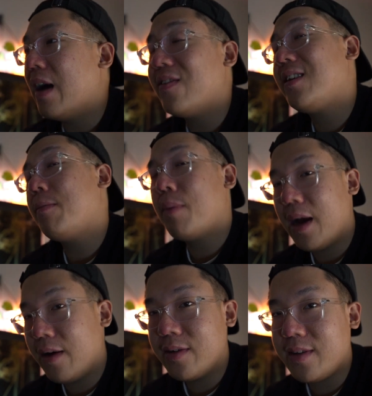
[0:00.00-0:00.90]
I've seen
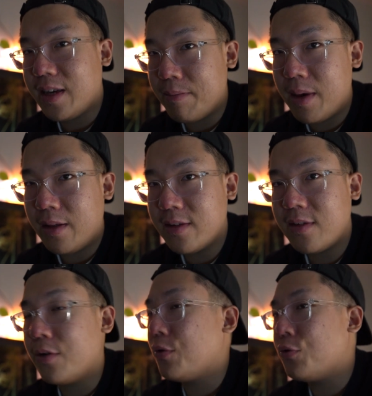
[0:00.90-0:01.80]
payaras eat pellets
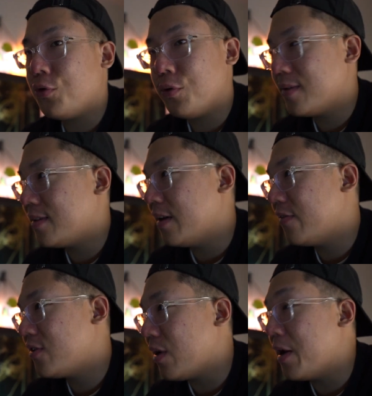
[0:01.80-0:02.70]
on YouTube and
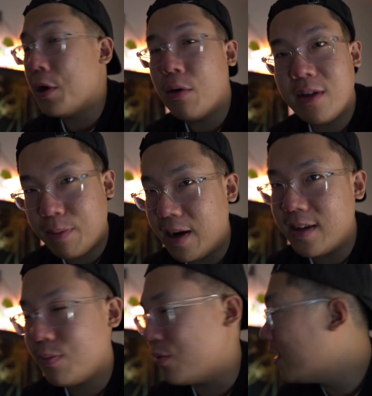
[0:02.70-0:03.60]
stuff, so I know it's
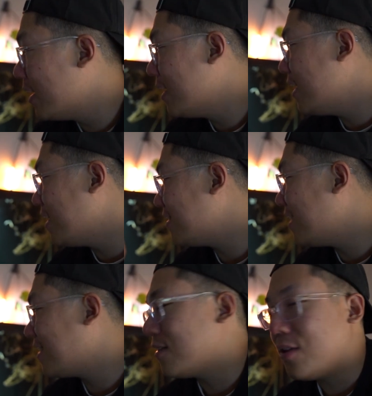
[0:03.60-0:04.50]
possible. It just
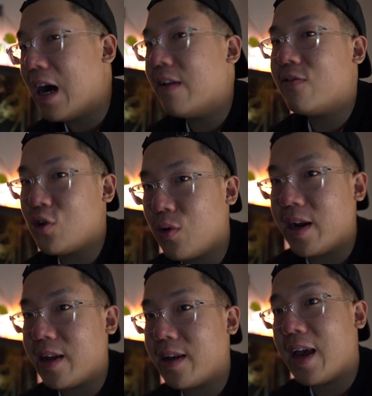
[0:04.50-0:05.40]
takes a lot of
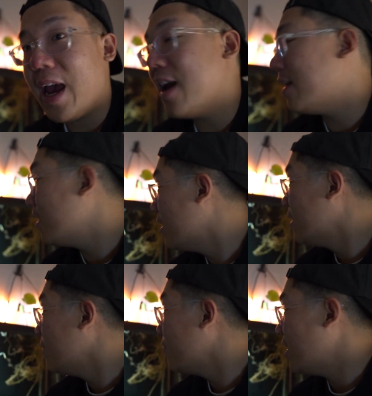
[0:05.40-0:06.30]
training, and
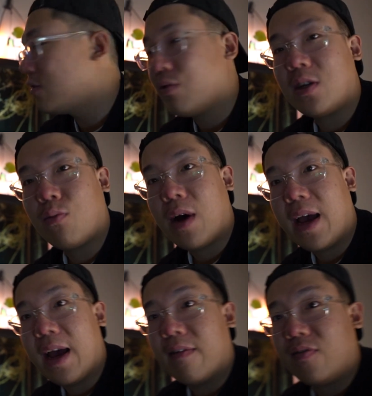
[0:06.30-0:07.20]
that's the reason why
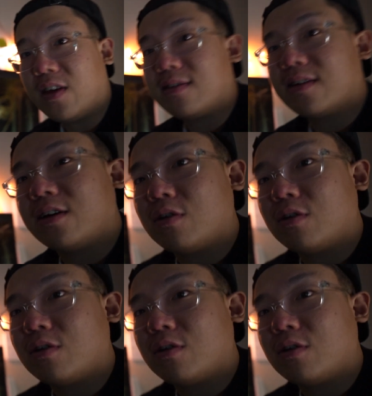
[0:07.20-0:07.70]
I have these uh,